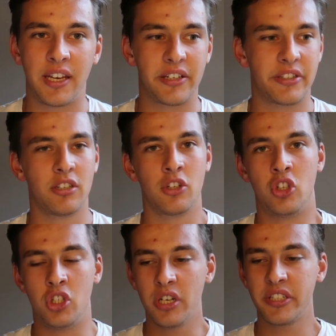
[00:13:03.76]
things,
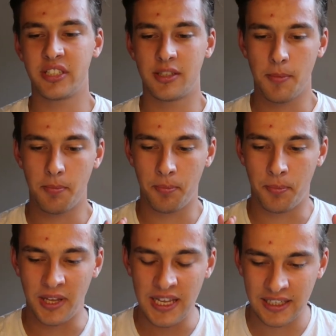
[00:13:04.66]
just
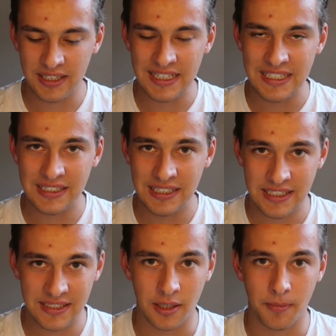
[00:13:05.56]
pick a
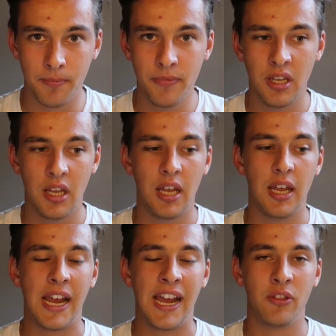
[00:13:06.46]
system
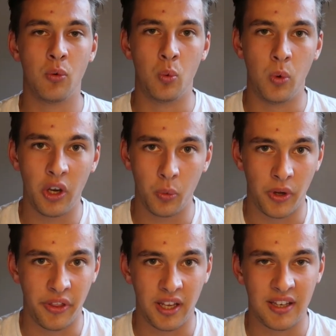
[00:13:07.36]
and run
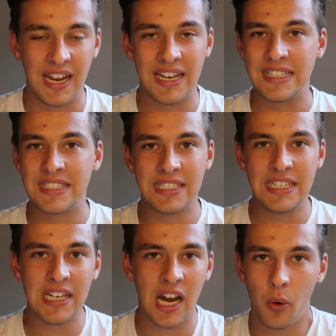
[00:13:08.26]
with it and
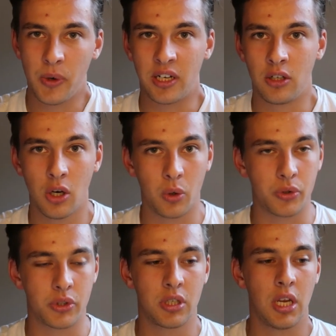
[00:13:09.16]
see how it
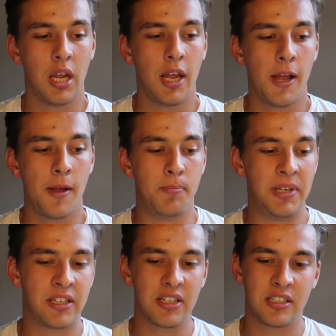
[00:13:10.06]
goes.
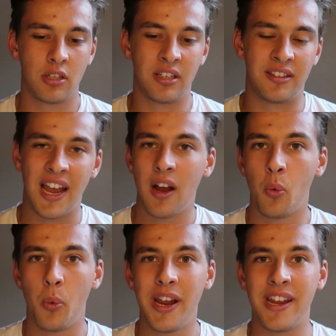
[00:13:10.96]
Because
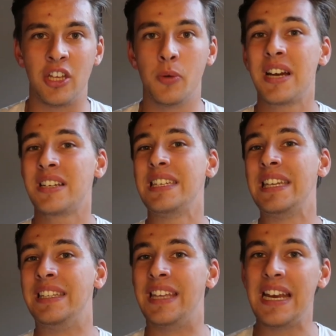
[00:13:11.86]
that way you actually
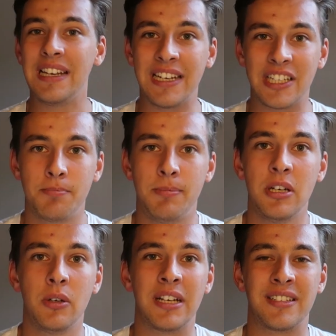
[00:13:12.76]
gain
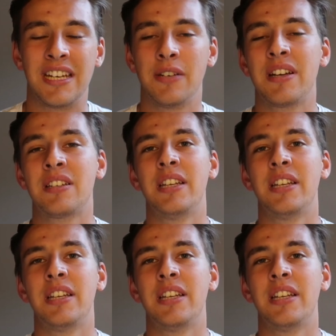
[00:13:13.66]
experience, and